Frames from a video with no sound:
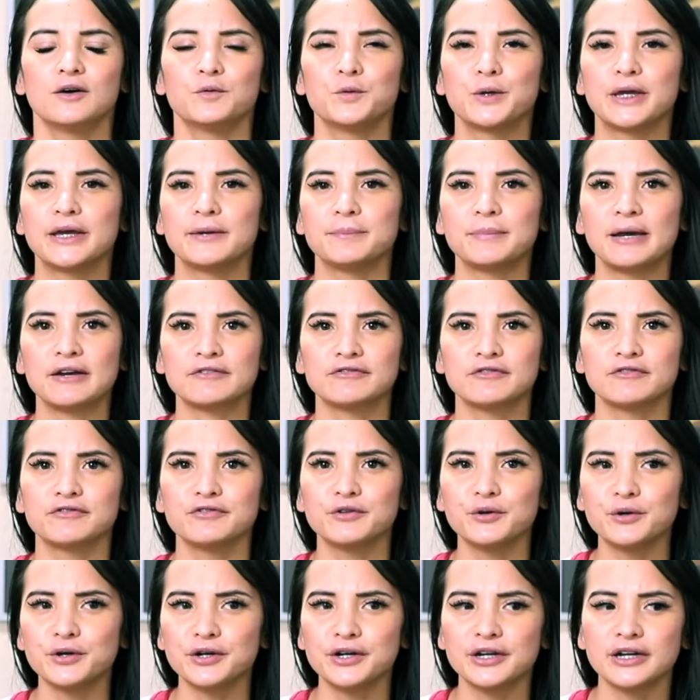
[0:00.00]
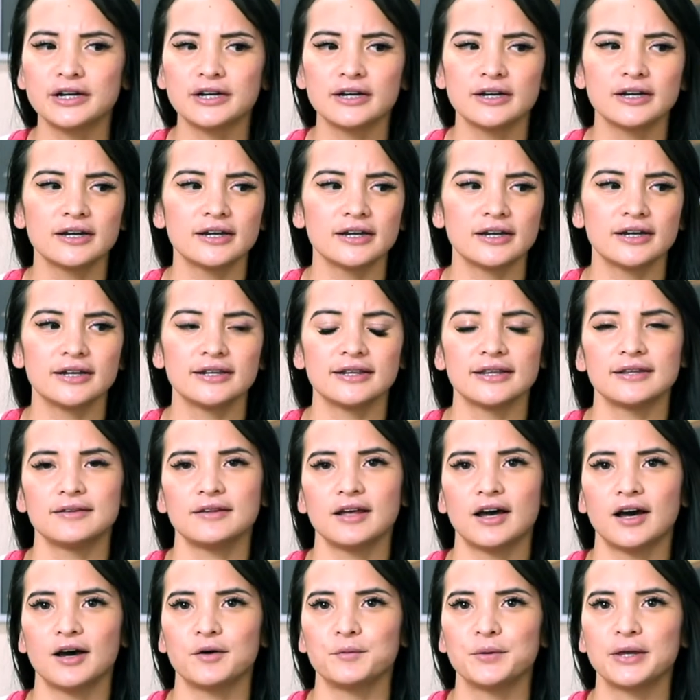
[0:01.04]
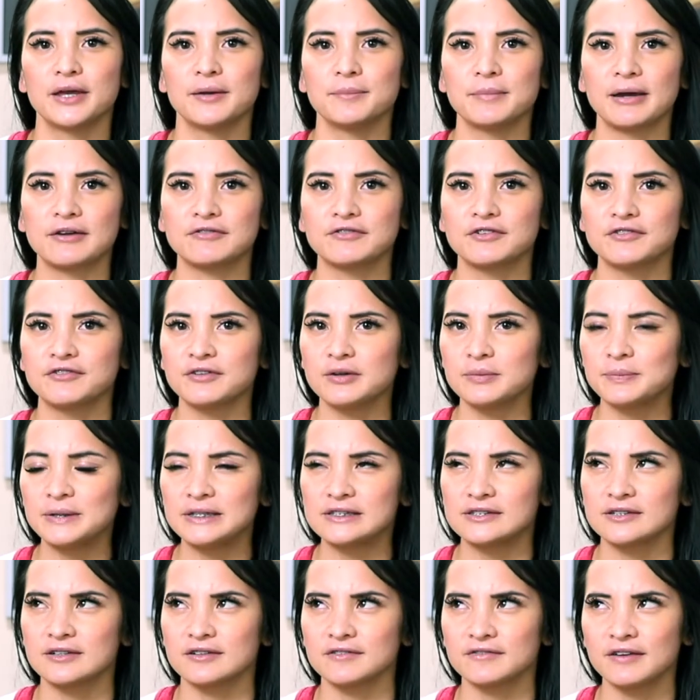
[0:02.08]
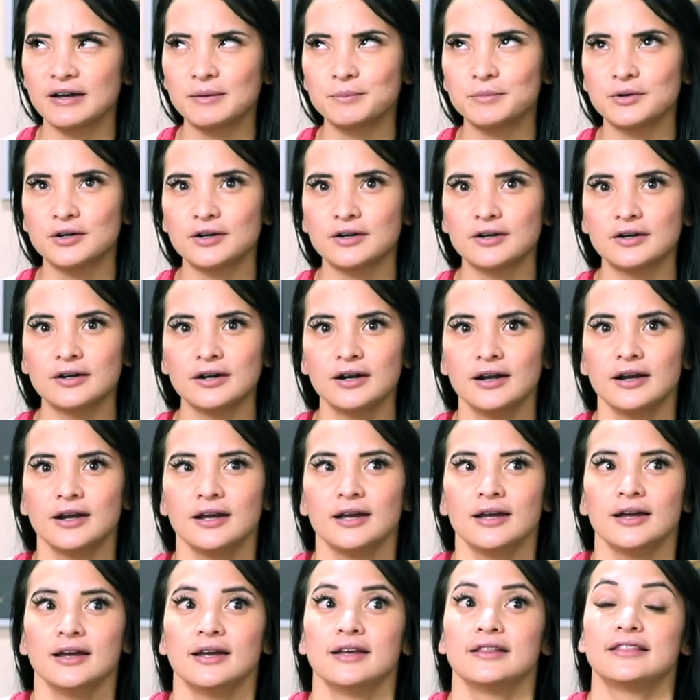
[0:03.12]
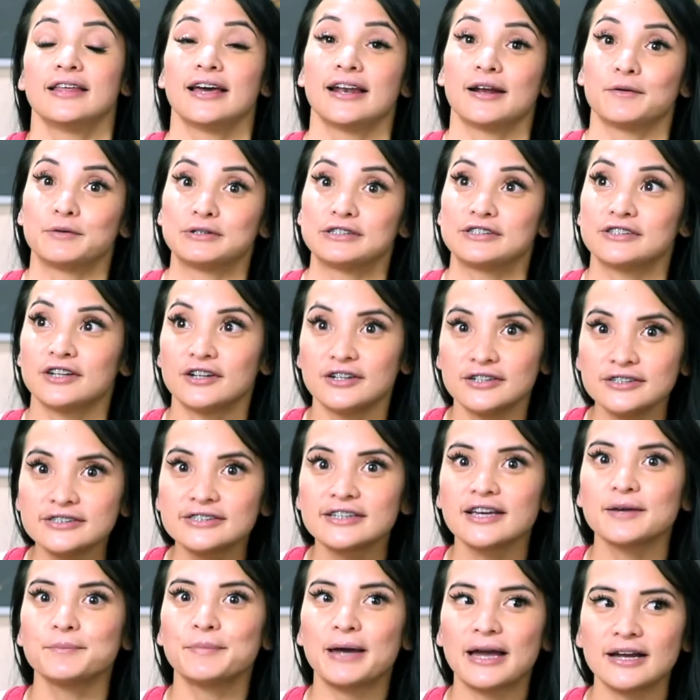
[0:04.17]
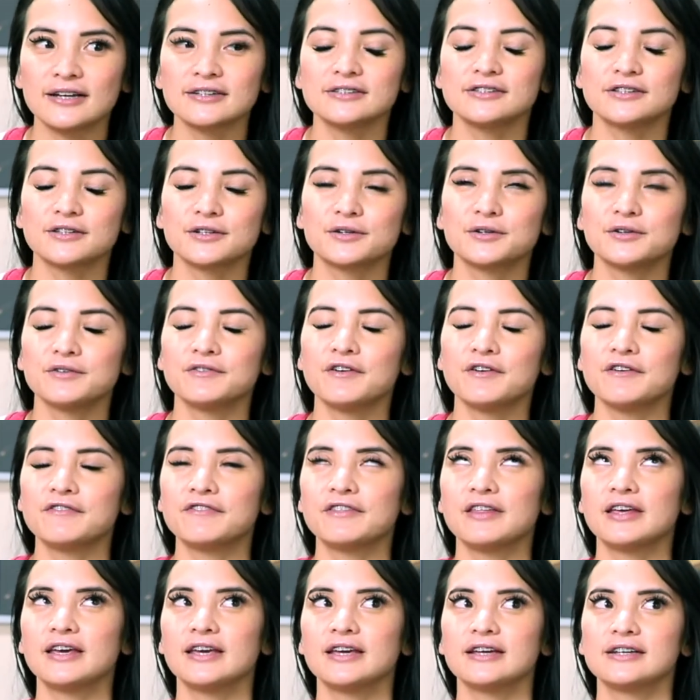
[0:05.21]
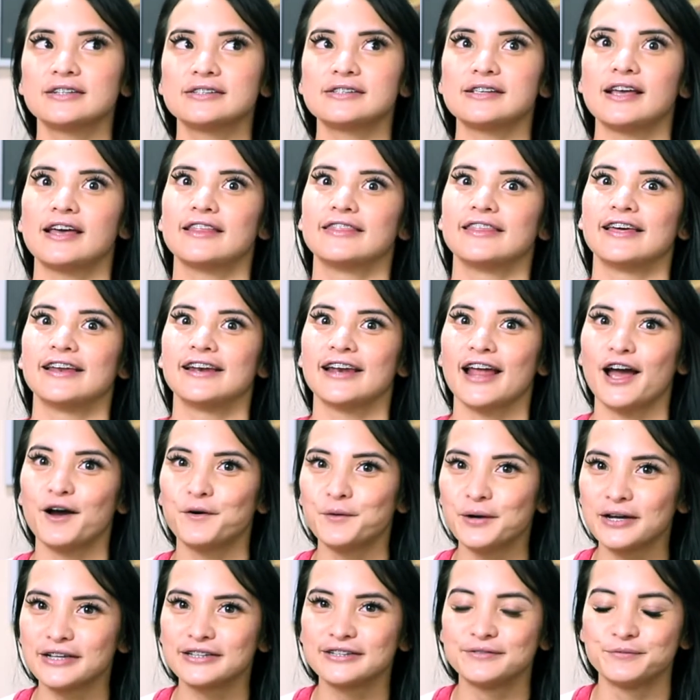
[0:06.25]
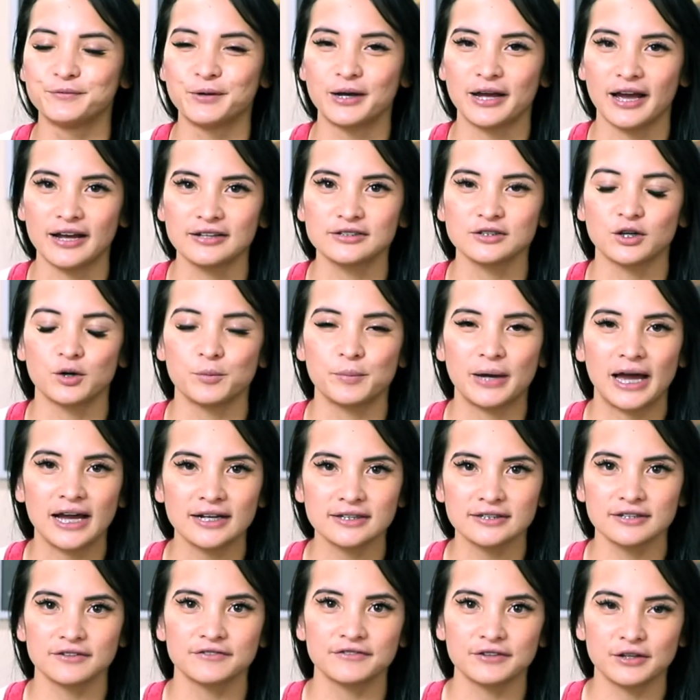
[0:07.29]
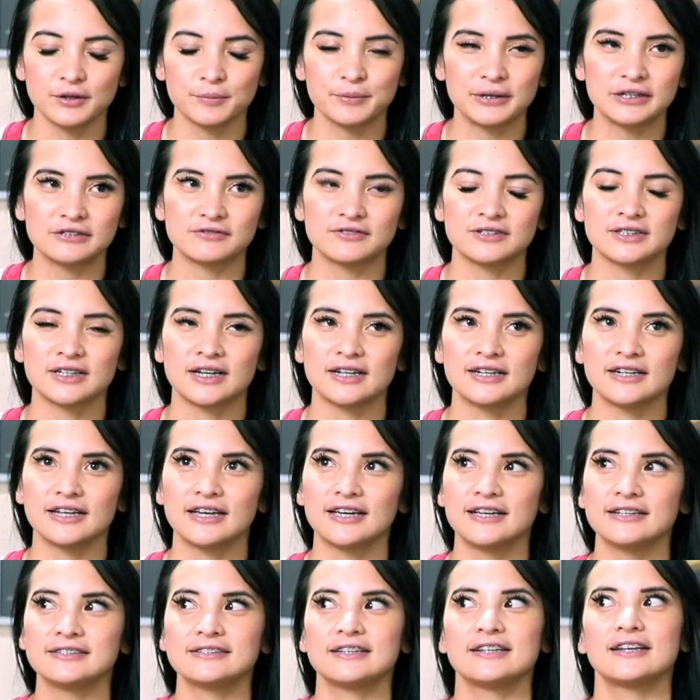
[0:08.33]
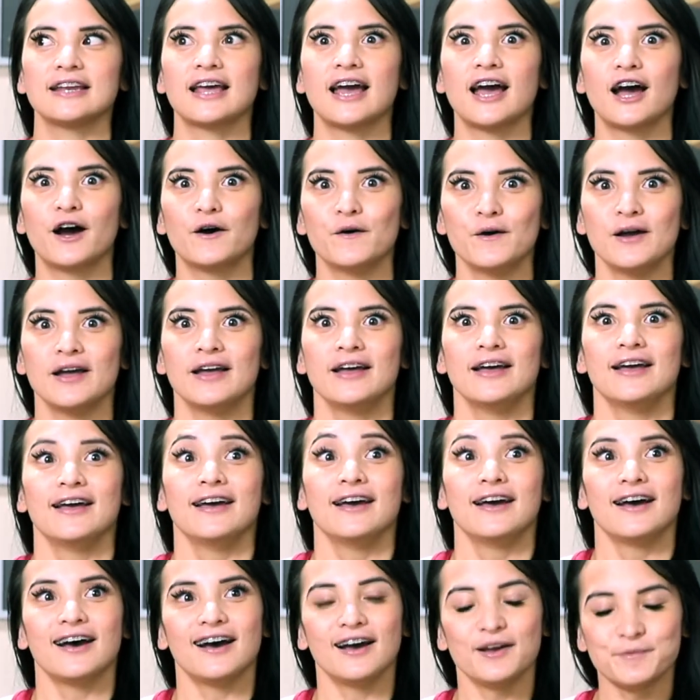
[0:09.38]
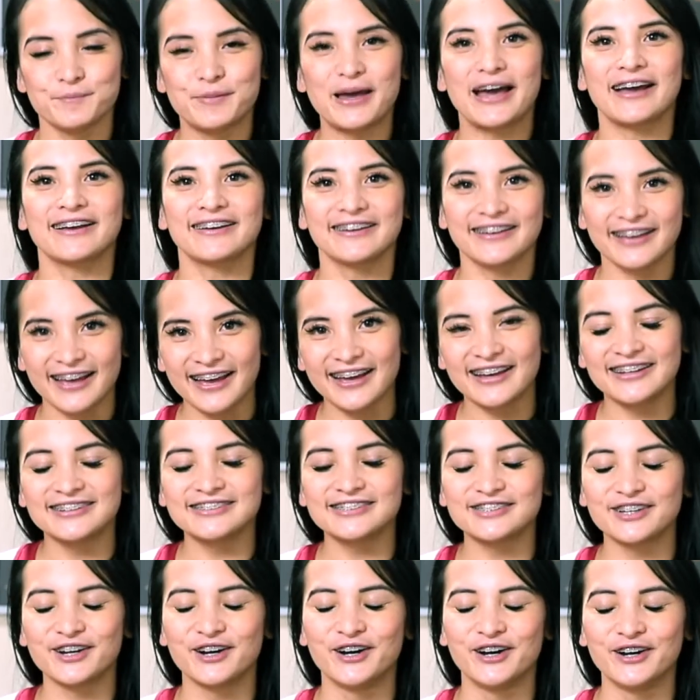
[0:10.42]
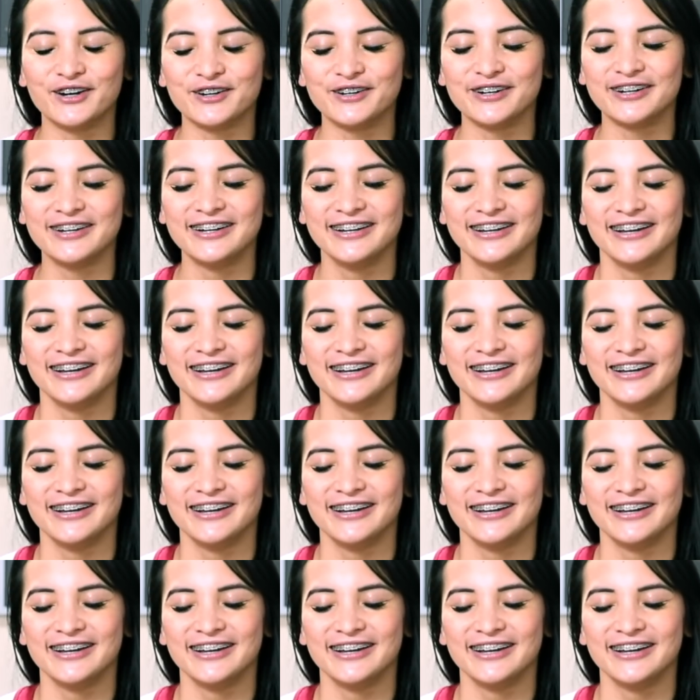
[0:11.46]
We came back from Florida and we came back from the Philippines in November. Then I was starting to get back into the groove of things, and then now I had to go back to the Philippines for 10 days, and now I'm back again, so